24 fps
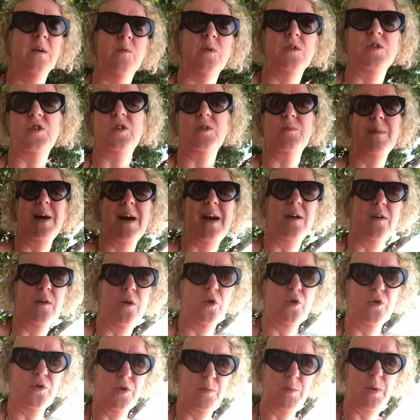which is my
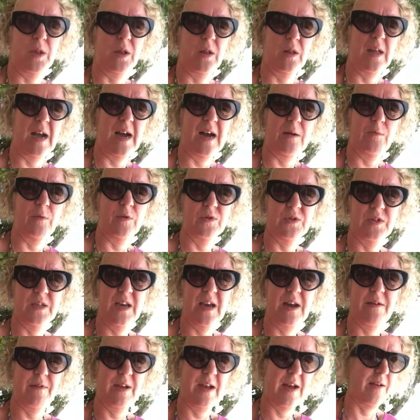author model that I want to
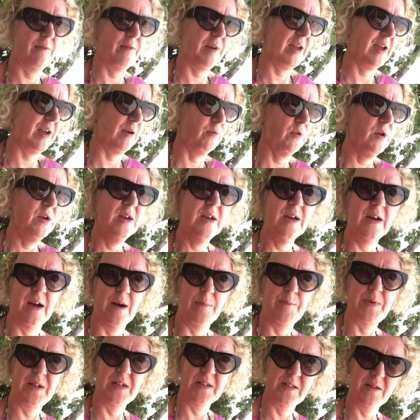carry out now.
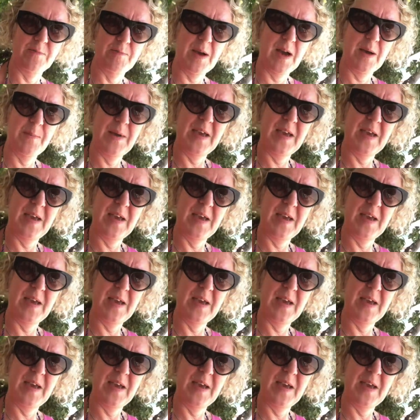I'm building my